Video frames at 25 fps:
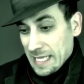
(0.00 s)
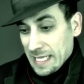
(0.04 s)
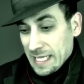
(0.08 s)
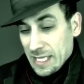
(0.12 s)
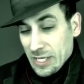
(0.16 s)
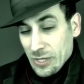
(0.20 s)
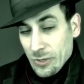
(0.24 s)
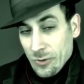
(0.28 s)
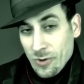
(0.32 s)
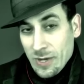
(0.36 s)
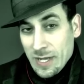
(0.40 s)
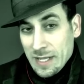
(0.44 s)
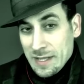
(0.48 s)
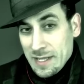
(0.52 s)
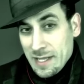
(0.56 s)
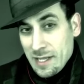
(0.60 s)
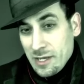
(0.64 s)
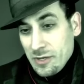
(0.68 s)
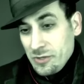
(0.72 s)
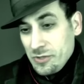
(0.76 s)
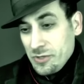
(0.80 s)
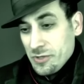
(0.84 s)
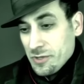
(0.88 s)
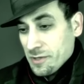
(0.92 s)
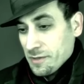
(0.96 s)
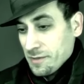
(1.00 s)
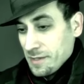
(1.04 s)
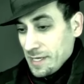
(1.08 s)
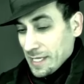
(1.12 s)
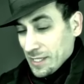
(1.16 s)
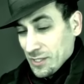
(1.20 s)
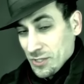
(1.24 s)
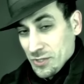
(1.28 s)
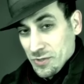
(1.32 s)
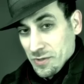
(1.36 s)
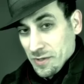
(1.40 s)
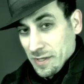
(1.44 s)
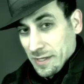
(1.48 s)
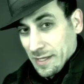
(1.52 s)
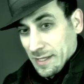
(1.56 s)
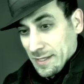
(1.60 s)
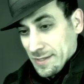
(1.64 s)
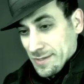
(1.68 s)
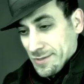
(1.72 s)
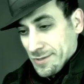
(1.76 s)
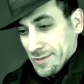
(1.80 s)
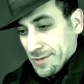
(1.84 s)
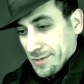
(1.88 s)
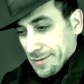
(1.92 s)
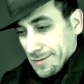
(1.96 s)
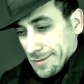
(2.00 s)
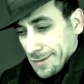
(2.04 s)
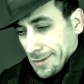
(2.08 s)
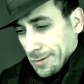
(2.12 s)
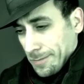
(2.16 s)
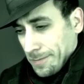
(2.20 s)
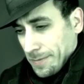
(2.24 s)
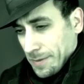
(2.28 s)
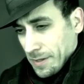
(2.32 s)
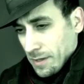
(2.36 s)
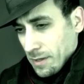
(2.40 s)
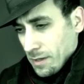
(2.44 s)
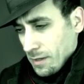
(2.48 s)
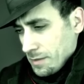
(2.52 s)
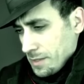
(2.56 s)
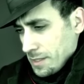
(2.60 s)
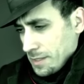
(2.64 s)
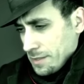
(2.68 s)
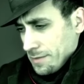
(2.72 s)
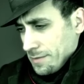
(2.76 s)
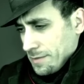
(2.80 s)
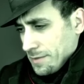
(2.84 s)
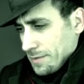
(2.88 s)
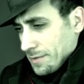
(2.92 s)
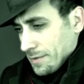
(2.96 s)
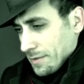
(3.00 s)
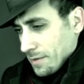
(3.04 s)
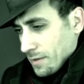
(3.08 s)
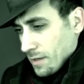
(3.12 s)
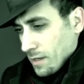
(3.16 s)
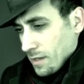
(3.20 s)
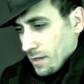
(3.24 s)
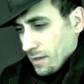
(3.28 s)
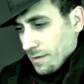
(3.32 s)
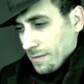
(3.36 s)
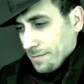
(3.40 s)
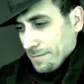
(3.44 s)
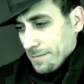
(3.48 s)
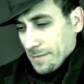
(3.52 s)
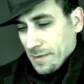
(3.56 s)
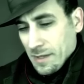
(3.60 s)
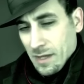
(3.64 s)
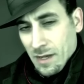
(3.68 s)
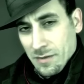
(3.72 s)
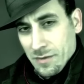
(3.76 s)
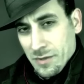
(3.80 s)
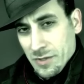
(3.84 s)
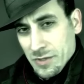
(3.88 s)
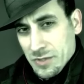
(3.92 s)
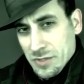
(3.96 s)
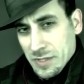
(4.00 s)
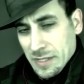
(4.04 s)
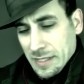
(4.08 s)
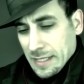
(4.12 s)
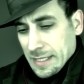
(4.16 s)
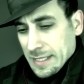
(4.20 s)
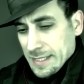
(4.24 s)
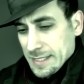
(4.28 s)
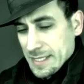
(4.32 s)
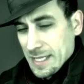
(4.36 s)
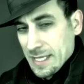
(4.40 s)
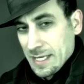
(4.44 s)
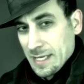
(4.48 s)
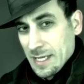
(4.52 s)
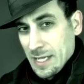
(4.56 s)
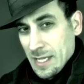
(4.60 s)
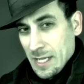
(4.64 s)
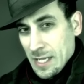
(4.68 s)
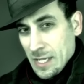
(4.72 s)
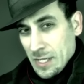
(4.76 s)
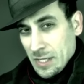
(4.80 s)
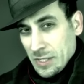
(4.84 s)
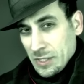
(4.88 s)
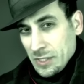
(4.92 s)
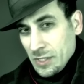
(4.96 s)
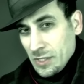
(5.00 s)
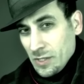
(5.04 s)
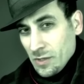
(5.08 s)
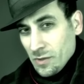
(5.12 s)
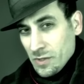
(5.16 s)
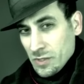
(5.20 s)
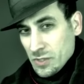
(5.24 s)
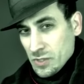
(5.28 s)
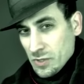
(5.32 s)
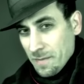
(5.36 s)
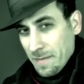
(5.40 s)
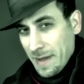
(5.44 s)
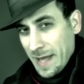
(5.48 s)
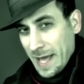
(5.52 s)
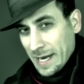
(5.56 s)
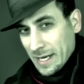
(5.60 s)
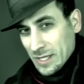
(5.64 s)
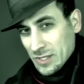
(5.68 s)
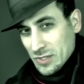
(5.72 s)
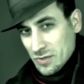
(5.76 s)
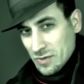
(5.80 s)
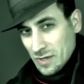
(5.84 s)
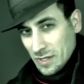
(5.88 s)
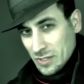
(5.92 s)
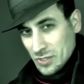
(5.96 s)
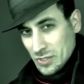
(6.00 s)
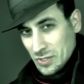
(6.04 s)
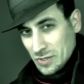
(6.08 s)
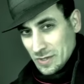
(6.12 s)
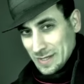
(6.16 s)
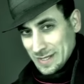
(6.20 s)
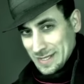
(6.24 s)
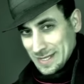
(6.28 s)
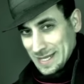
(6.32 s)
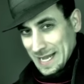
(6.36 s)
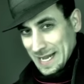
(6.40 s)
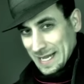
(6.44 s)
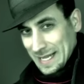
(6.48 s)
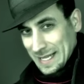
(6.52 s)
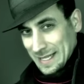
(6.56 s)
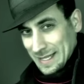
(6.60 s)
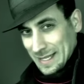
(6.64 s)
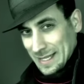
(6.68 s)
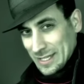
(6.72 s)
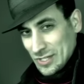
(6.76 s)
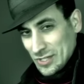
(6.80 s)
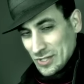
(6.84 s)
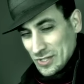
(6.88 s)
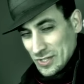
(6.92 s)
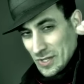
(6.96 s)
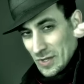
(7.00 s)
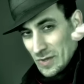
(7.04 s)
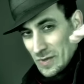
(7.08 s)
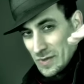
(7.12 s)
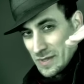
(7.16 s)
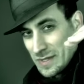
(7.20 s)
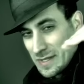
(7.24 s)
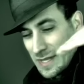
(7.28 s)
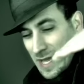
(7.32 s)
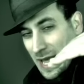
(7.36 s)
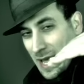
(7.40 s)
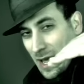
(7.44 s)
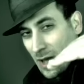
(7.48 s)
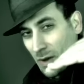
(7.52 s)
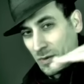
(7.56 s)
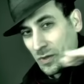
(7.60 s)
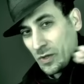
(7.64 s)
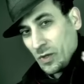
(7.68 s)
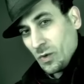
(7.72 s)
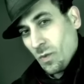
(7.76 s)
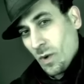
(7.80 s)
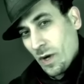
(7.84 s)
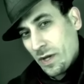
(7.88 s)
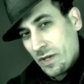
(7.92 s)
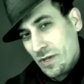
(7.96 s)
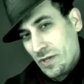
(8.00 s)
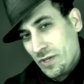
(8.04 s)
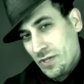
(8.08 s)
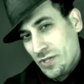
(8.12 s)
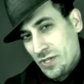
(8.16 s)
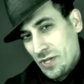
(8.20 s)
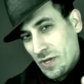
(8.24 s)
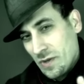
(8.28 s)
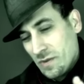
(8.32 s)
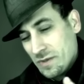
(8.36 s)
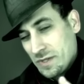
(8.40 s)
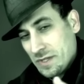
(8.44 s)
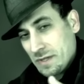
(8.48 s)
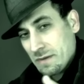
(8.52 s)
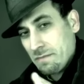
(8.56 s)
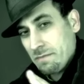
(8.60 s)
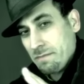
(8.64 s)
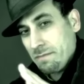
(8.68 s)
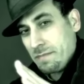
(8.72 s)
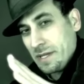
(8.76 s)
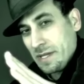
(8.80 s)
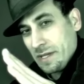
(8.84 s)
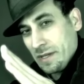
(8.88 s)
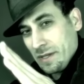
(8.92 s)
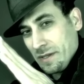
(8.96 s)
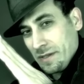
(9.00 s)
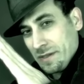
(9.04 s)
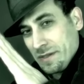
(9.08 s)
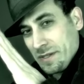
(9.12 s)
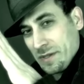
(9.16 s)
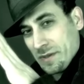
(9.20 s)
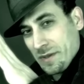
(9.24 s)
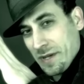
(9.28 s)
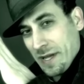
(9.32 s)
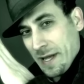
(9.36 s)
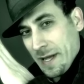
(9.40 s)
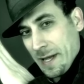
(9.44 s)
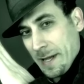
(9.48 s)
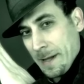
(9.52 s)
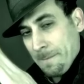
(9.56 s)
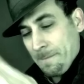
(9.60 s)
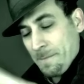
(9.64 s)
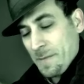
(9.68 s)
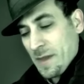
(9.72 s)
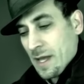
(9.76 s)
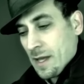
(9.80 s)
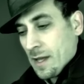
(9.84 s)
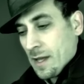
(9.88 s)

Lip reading: and then your next trick is your opener, and then your other trick, because then, the dramatic structure is like, it just goes down. You want your show to build, okay?